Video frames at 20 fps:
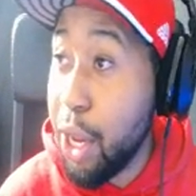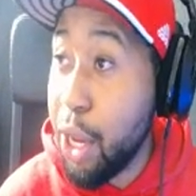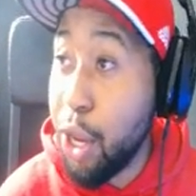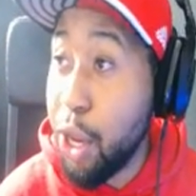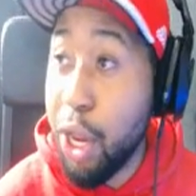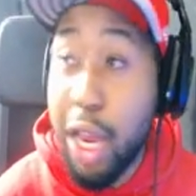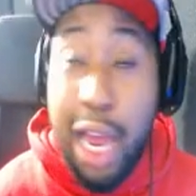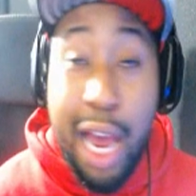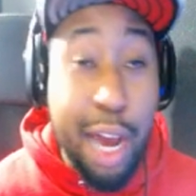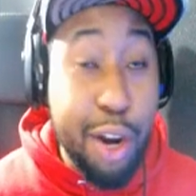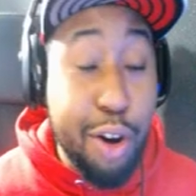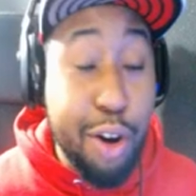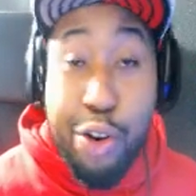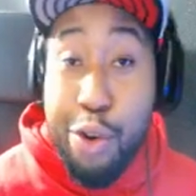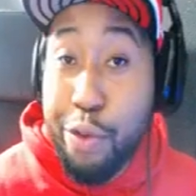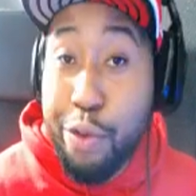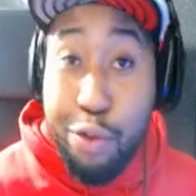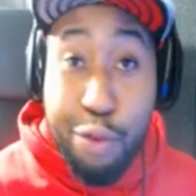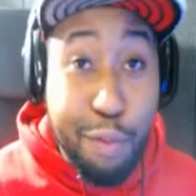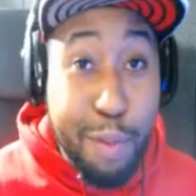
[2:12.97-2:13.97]
I don't know
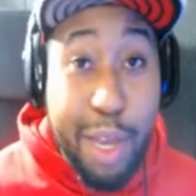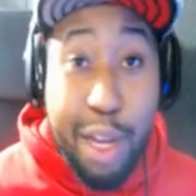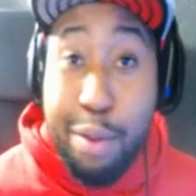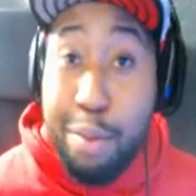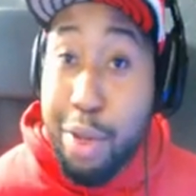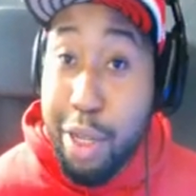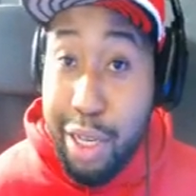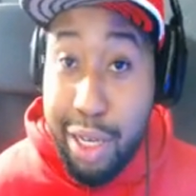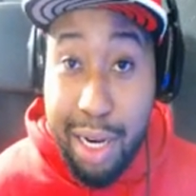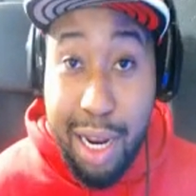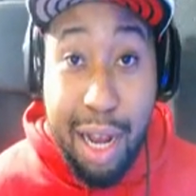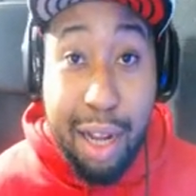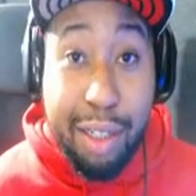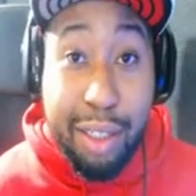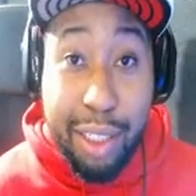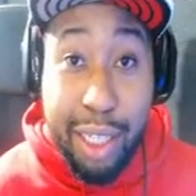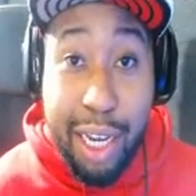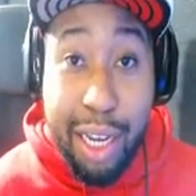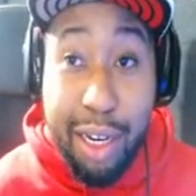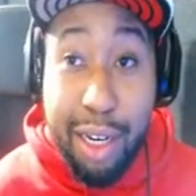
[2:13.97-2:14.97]
if you've made $1 million
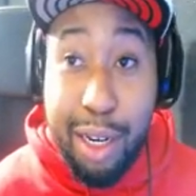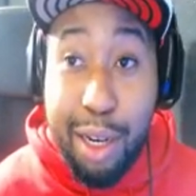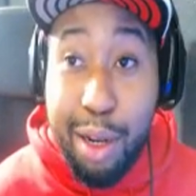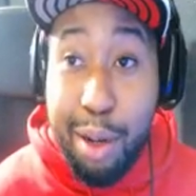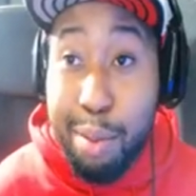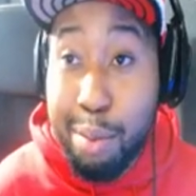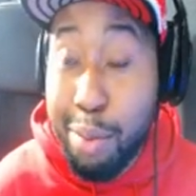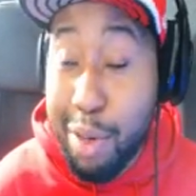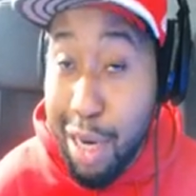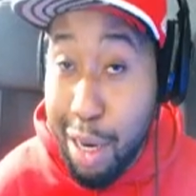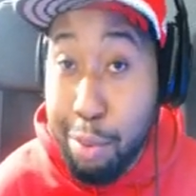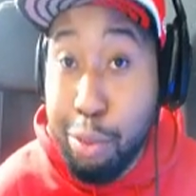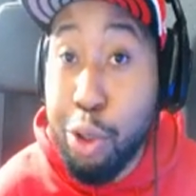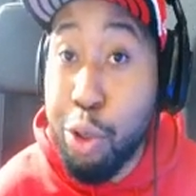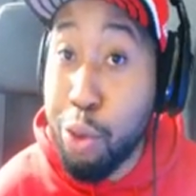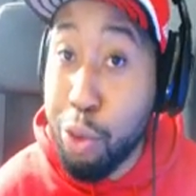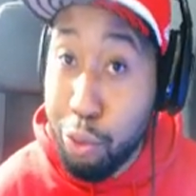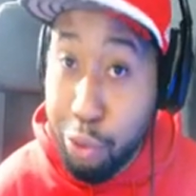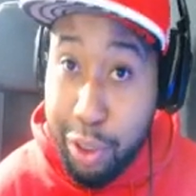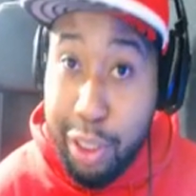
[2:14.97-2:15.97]
yet, but I'm
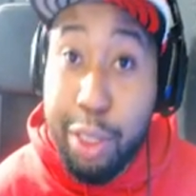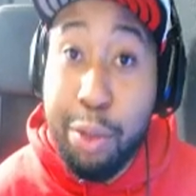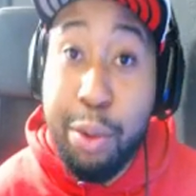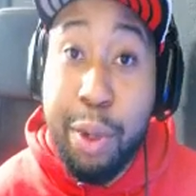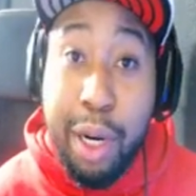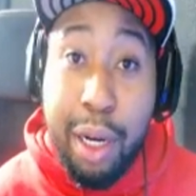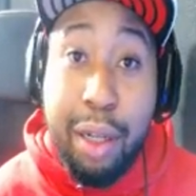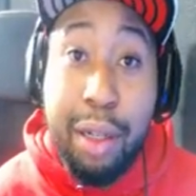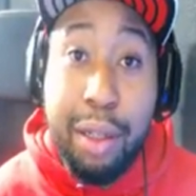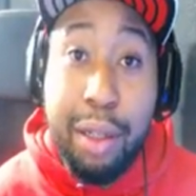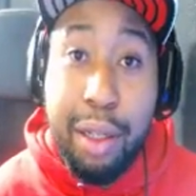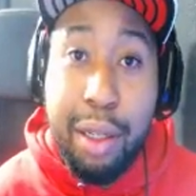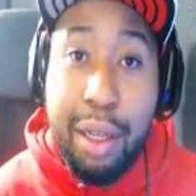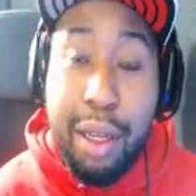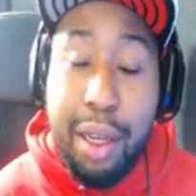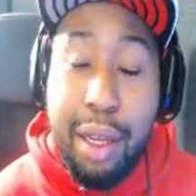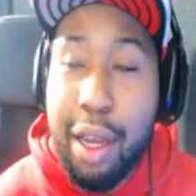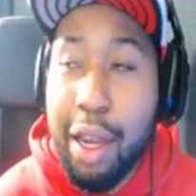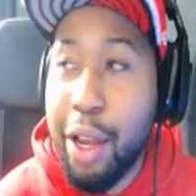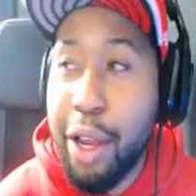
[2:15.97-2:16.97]
doing really well.
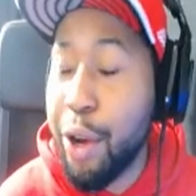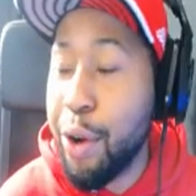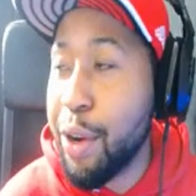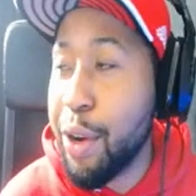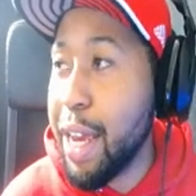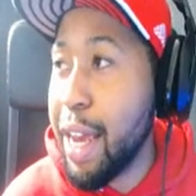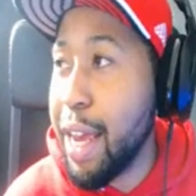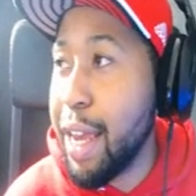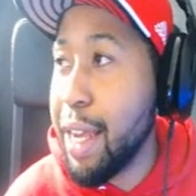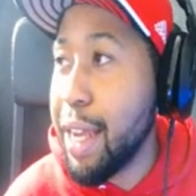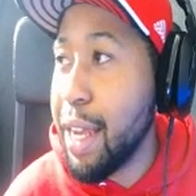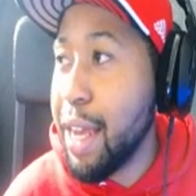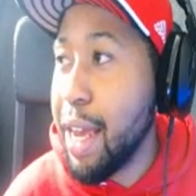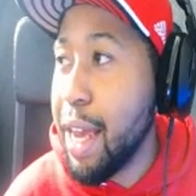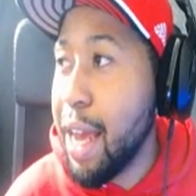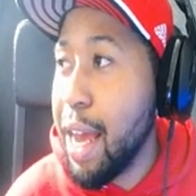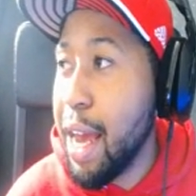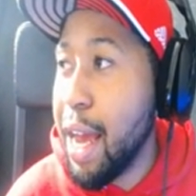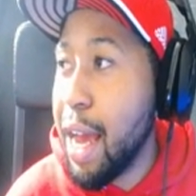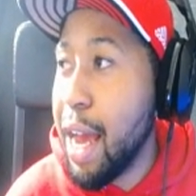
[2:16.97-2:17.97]
Okay?
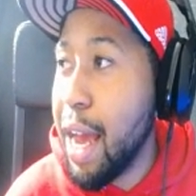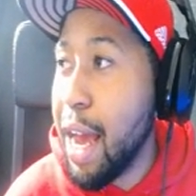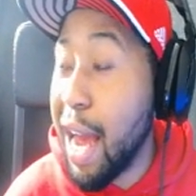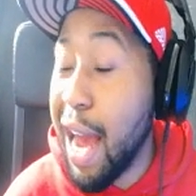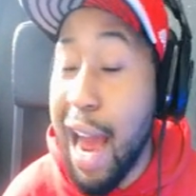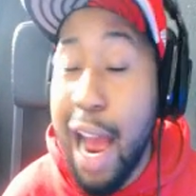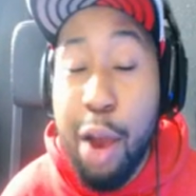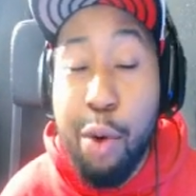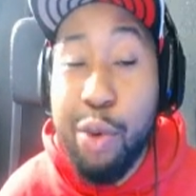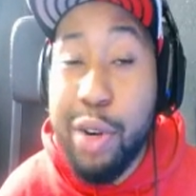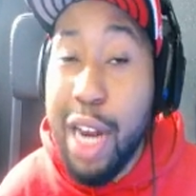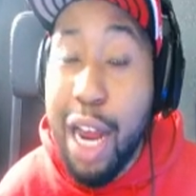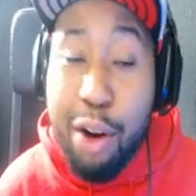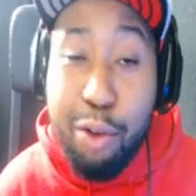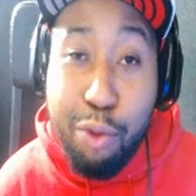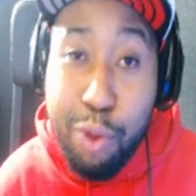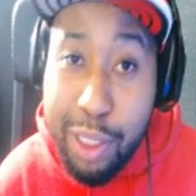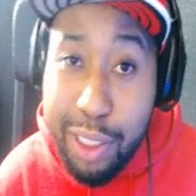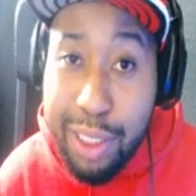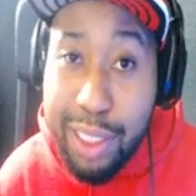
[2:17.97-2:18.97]
I would not
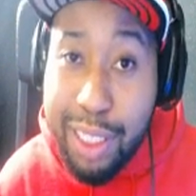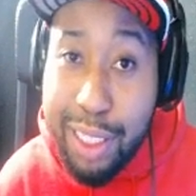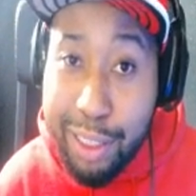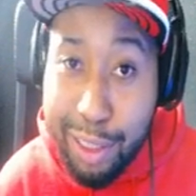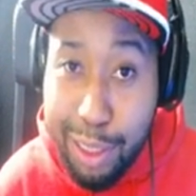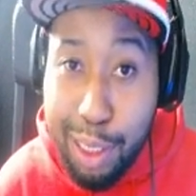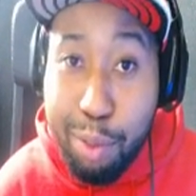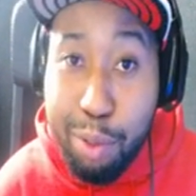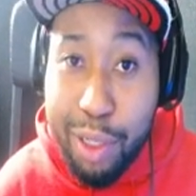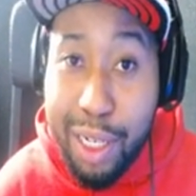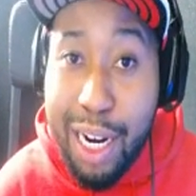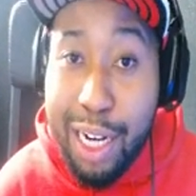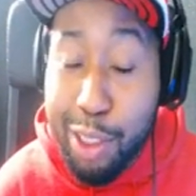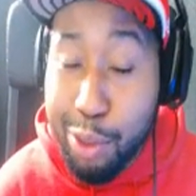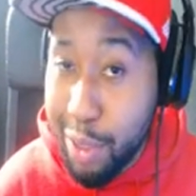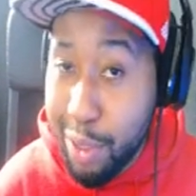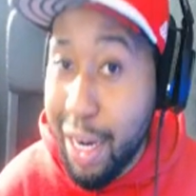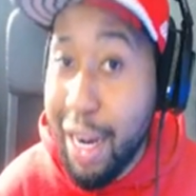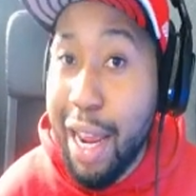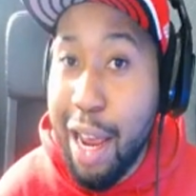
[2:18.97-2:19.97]
risk and jeopardize
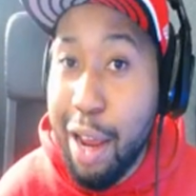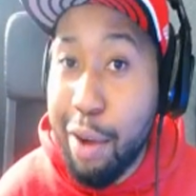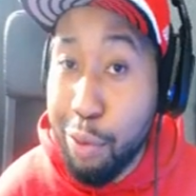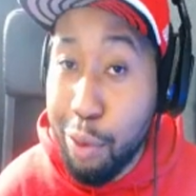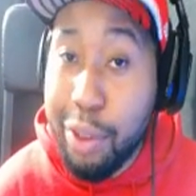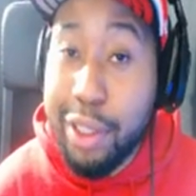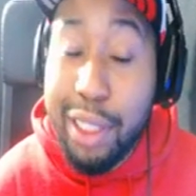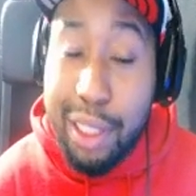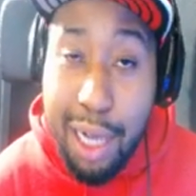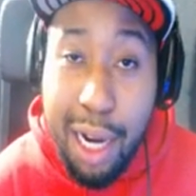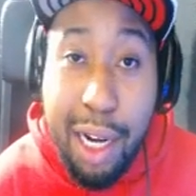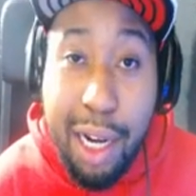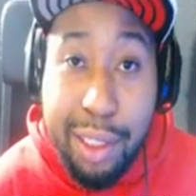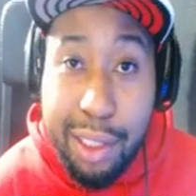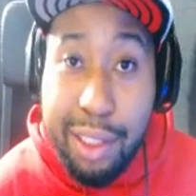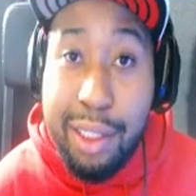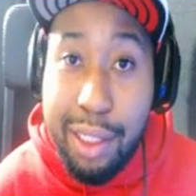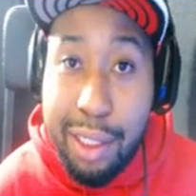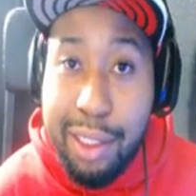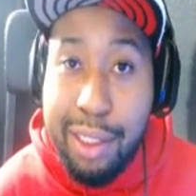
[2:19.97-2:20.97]
what I have for
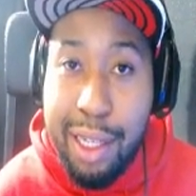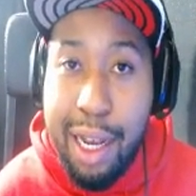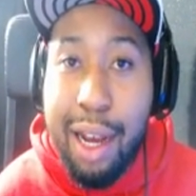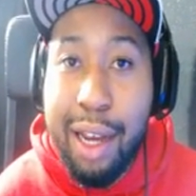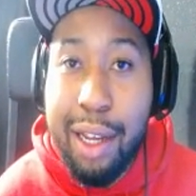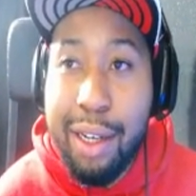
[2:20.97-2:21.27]
Tekashi69.